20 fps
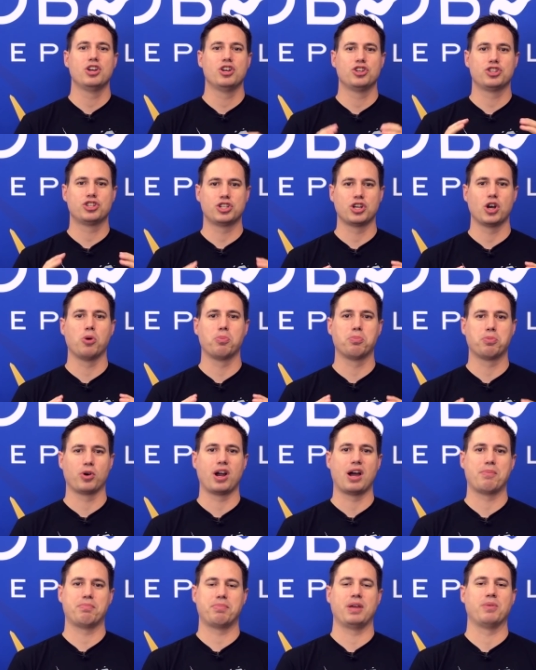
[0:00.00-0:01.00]
show
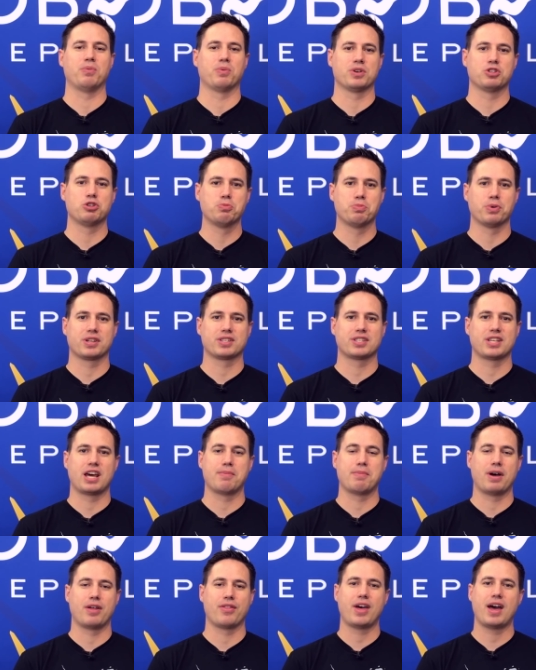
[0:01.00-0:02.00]
prep and we're super
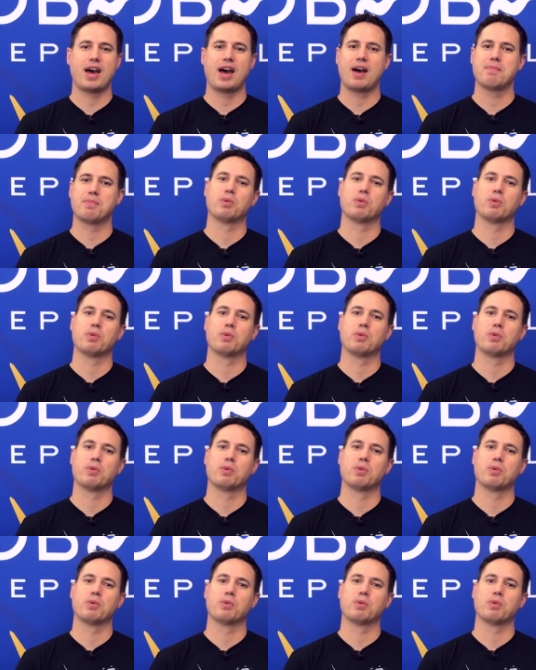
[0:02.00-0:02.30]
excited about that,